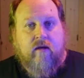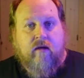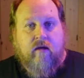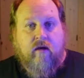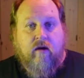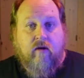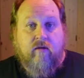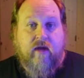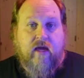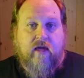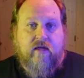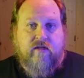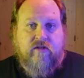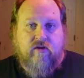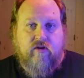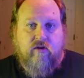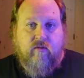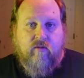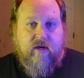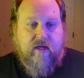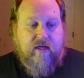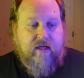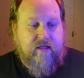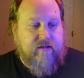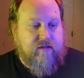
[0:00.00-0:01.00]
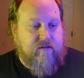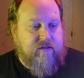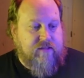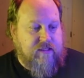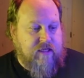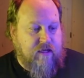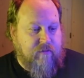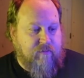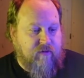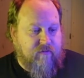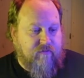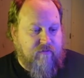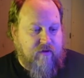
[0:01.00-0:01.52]
Okay, so you want to get those
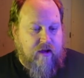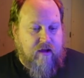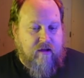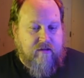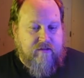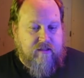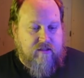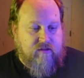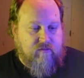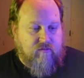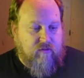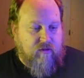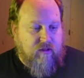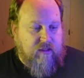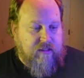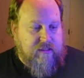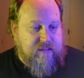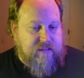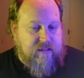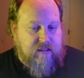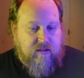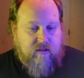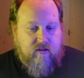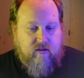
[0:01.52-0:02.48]
sample files? It's real easy.